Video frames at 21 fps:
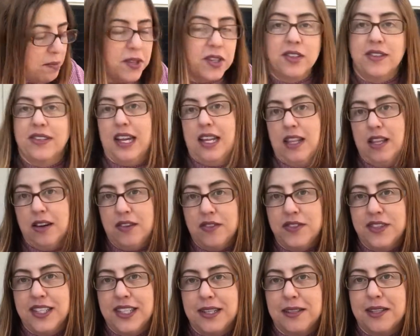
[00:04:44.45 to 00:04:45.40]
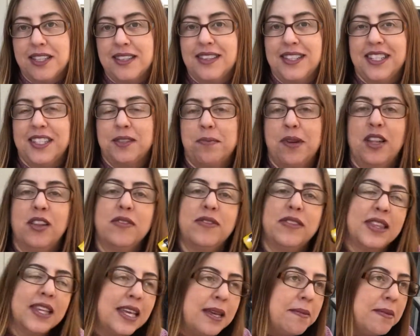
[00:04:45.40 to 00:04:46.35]
because I love the smell of
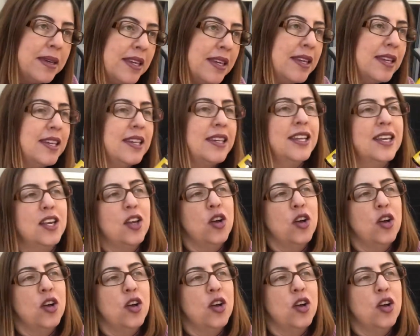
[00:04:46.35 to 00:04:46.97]
lemon.